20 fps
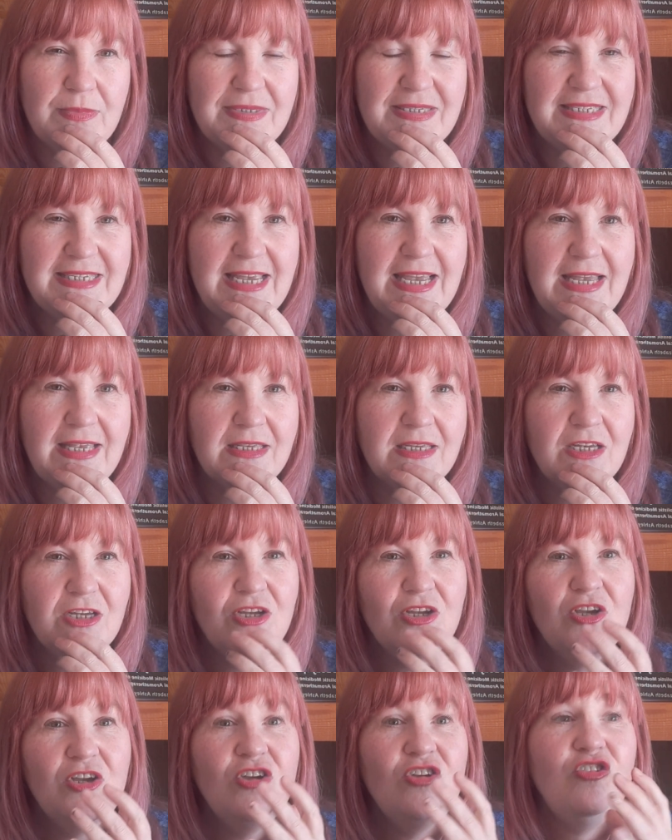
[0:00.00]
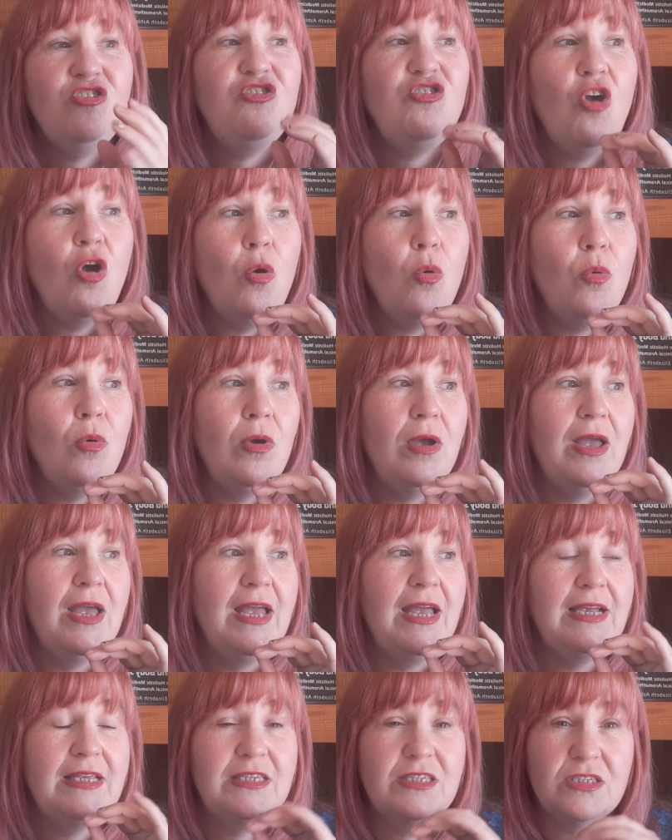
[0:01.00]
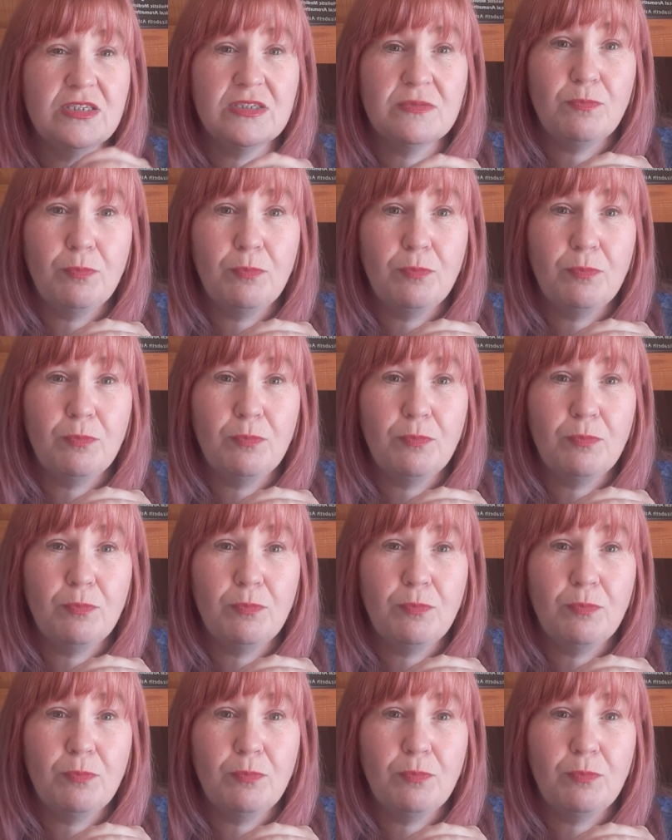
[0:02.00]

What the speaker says: skin. So it's